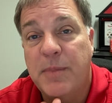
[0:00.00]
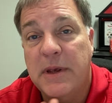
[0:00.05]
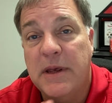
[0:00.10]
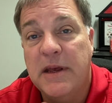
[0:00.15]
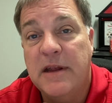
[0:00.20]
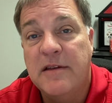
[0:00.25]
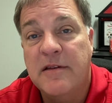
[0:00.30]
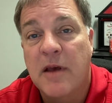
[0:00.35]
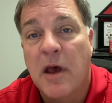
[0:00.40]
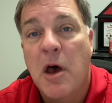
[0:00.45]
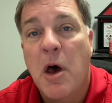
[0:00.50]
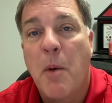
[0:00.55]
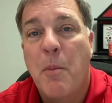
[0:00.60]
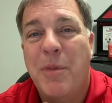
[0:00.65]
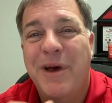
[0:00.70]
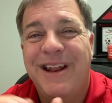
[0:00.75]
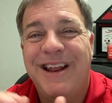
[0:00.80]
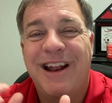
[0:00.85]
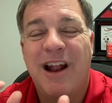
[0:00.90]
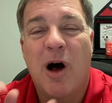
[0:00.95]
bids,
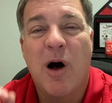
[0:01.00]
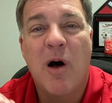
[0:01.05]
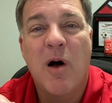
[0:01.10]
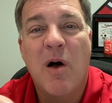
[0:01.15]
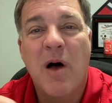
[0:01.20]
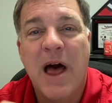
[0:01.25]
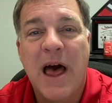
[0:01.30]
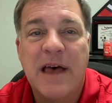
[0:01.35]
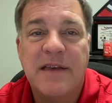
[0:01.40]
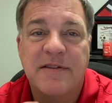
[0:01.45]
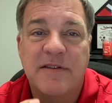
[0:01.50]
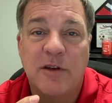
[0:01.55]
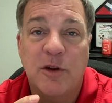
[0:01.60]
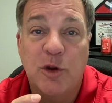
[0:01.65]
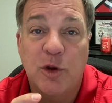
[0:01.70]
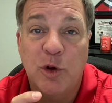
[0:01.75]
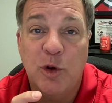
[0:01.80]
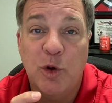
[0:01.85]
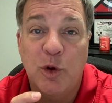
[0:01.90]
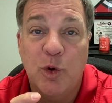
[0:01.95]
but it all has to
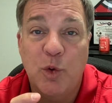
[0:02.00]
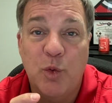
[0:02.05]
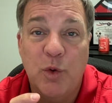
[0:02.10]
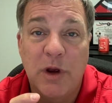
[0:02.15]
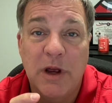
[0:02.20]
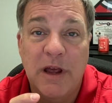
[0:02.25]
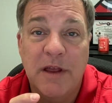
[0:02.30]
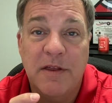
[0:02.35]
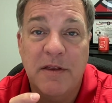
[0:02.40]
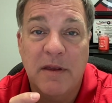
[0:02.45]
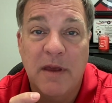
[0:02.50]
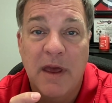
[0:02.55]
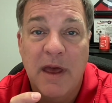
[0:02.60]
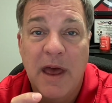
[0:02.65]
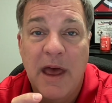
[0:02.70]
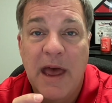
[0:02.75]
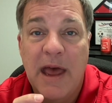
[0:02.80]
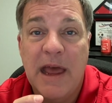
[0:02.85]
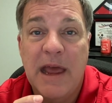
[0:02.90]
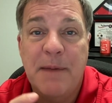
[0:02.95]
do with
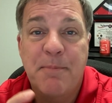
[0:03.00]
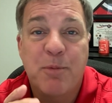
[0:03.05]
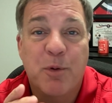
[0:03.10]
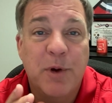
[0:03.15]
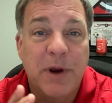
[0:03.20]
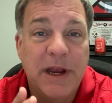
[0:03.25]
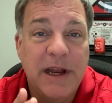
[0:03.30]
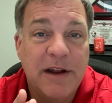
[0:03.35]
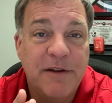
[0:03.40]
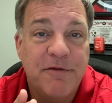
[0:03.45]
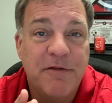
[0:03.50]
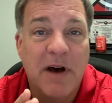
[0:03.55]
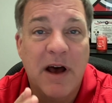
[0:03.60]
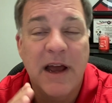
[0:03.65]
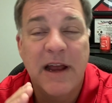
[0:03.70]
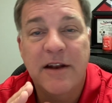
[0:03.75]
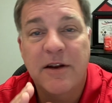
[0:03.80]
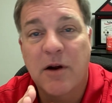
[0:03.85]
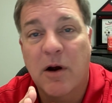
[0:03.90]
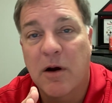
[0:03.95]
a
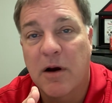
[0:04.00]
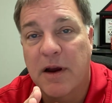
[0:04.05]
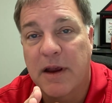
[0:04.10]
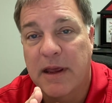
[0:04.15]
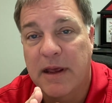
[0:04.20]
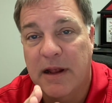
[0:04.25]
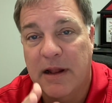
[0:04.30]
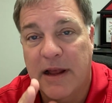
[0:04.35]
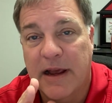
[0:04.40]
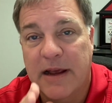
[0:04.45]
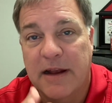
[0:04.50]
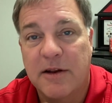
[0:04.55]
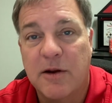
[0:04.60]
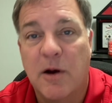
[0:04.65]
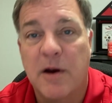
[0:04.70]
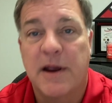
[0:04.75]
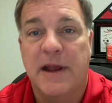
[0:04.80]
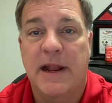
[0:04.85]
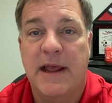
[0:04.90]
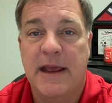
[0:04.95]
predefined target, like a
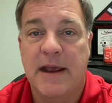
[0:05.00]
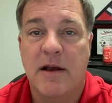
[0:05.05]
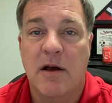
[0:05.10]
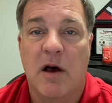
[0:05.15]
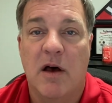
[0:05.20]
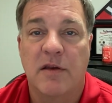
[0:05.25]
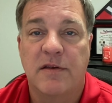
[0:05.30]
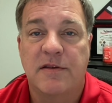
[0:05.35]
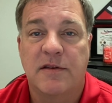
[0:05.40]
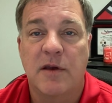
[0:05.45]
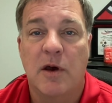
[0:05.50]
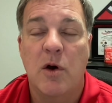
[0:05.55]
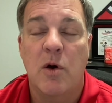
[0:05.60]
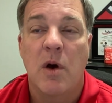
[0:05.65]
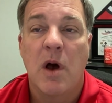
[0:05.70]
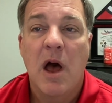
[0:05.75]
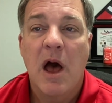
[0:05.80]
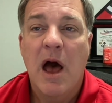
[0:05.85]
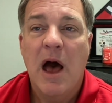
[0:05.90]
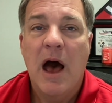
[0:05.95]
target ACOS.
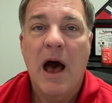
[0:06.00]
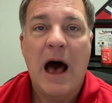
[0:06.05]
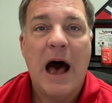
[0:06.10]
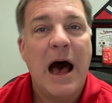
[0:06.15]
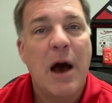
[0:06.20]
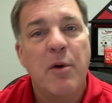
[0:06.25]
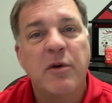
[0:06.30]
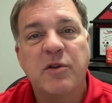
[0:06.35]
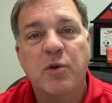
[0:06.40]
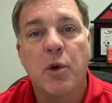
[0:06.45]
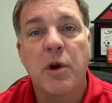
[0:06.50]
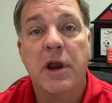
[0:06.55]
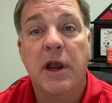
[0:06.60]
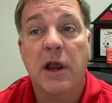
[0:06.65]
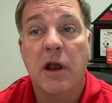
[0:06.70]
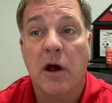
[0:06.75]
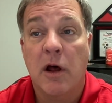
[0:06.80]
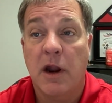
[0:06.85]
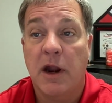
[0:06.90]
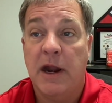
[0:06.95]
So I was
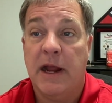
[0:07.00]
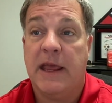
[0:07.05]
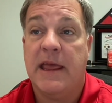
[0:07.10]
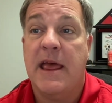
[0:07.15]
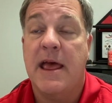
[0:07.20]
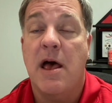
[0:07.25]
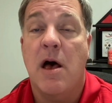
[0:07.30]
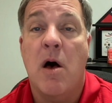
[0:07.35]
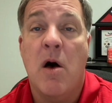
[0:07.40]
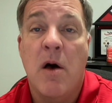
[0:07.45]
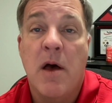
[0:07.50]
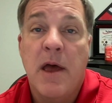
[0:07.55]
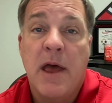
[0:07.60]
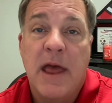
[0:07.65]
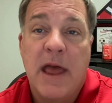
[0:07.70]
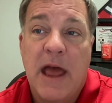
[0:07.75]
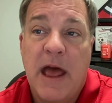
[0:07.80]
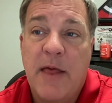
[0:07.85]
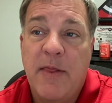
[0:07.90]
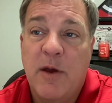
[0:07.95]
working on an account,
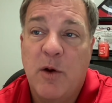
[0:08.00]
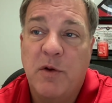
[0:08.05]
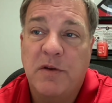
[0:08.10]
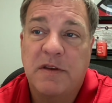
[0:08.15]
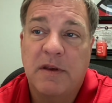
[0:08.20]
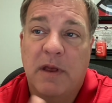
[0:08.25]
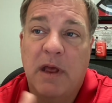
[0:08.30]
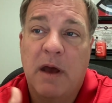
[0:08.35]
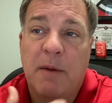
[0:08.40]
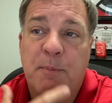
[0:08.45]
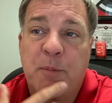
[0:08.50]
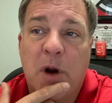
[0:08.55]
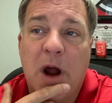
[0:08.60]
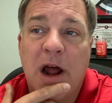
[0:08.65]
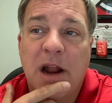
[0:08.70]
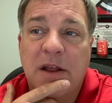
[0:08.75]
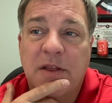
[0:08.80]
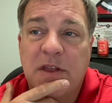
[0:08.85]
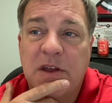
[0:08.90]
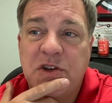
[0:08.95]
and there was a
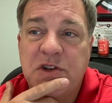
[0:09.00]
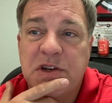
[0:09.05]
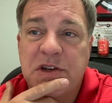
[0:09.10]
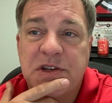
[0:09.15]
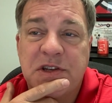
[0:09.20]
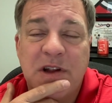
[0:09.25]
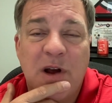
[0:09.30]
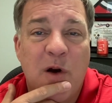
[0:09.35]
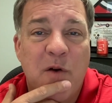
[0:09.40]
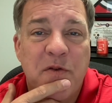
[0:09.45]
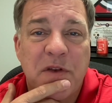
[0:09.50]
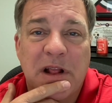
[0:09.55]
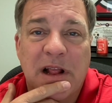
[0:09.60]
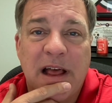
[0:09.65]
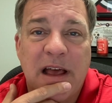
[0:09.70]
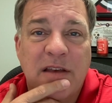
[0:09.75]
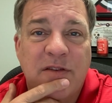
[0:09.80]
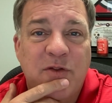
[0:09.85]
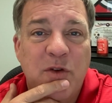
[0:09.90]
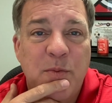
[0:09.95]
product that just over the
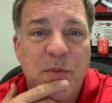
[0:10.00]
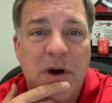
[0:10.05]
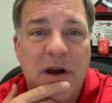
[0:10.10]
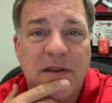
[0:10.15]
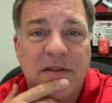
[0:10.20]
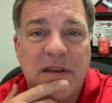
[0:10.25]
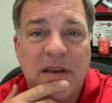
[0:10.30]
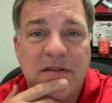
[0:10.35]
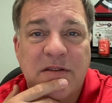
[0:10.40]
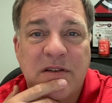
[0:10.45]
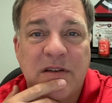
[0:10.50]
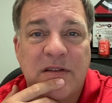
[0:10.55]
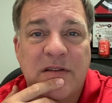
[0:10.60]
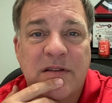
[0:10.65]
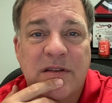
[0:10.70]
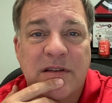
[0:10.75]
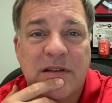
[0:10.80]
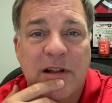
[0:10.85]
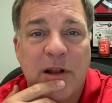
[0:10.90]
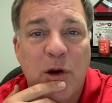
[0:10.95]
last few months has
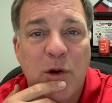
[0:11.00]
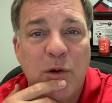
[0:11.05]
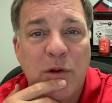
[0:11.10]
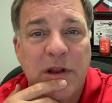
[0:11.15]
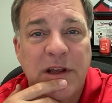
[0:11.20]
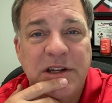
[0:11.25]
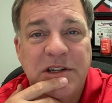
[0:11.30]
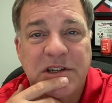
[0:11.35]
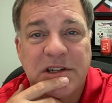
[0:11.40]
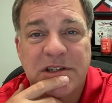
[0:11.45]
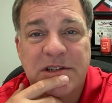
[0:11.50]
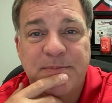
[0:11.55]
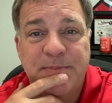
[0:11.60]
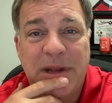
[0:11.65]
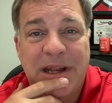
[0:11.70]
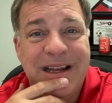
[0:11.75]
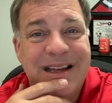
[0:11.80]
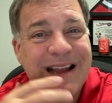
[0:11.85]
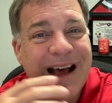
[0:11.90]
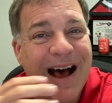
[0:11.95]
just slowly just
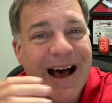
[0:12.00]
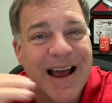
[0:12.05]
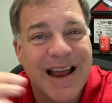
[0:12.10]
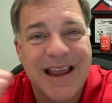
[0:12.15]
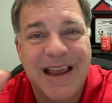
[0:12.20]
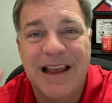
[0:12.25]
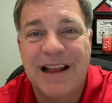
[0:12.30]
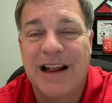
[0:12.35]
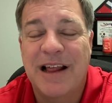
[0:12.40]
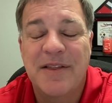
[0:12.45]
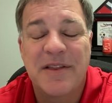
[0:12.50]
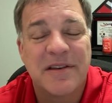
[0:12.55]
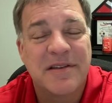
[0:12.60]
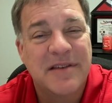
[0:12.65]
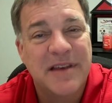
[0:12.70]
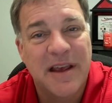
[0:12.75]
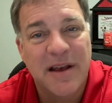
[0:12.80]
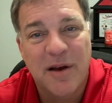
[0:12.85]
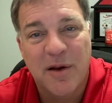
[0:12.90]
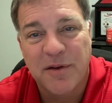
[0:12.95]
been dying. Like the
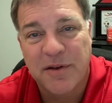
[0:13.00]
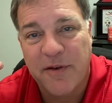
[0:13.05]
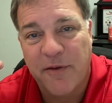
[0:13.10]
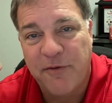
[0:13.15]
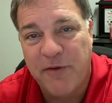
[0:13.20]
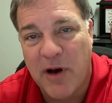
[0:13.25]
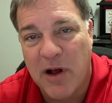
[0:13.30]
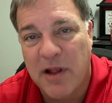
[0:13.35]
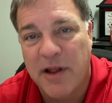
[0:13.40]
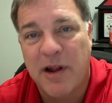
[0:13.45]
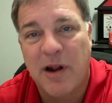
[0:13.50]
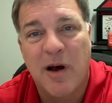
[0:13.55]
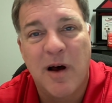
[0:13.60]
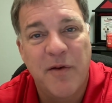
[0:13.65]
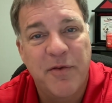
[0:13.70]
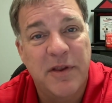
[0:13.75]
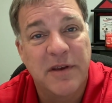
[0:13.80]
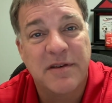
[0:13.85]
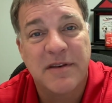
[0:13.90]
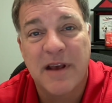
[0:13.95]
sales have fallen
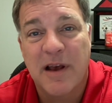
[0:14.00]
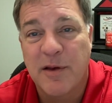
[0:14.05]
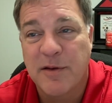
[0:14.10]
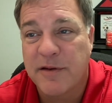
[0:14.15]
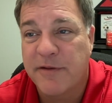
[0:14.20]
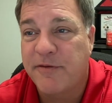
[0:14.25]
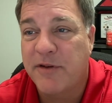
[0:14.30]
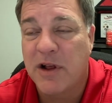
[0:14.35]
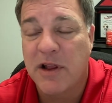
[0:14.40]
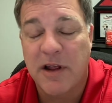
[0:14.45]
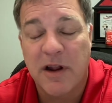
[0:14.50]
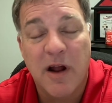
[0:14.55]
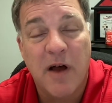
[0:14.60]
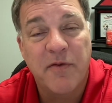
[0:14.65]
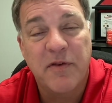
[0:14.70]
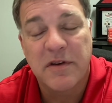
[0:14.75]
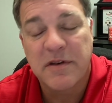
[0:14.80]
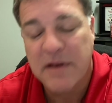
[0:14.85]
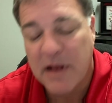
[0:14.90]
off, the sales are falling off, the